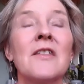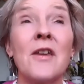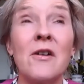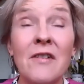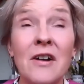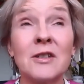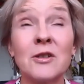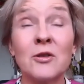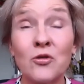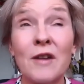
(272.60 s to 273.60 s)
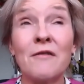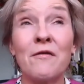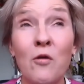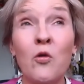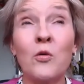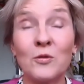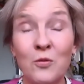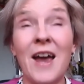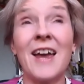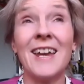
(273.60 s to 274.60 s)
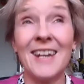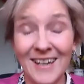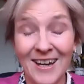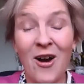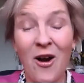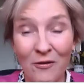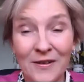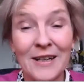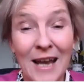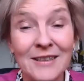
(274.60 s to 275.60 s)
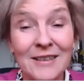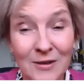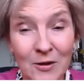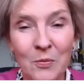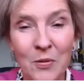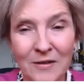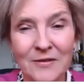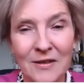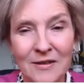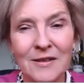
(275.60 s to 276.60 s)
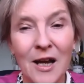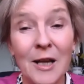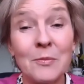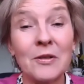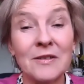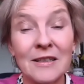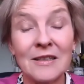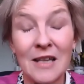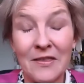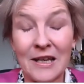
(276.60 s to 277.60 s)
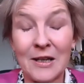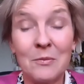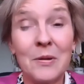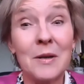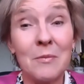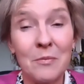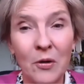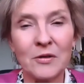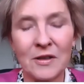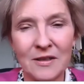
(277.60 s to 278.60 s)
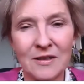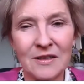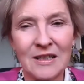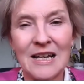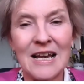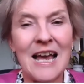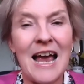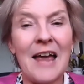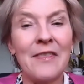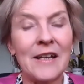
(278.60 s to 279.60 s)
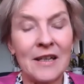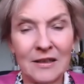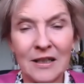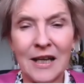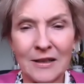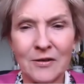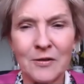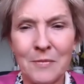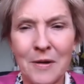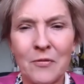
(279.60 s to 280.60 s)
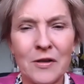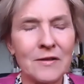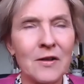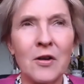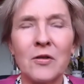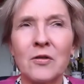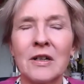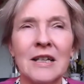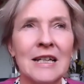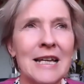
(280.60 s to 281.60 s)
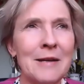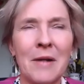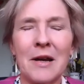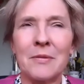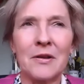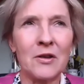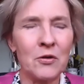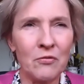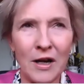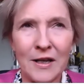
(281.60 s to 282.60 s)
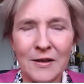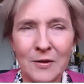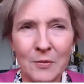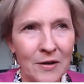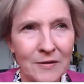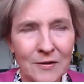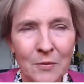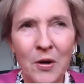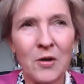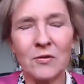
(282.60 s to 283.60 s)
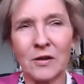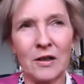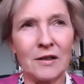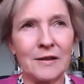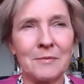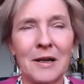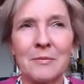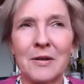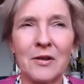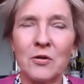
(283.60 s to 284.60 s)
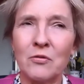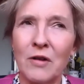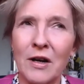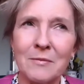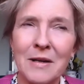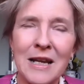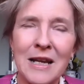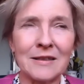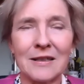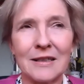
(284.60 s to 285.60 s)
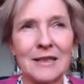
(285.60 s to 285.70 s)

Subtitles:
They're a very straightforward way of connecting to the person that's died, because they can be embodied and they can connect to the memory. So it might be that you write the person a postcard. It might be that you write them a letter.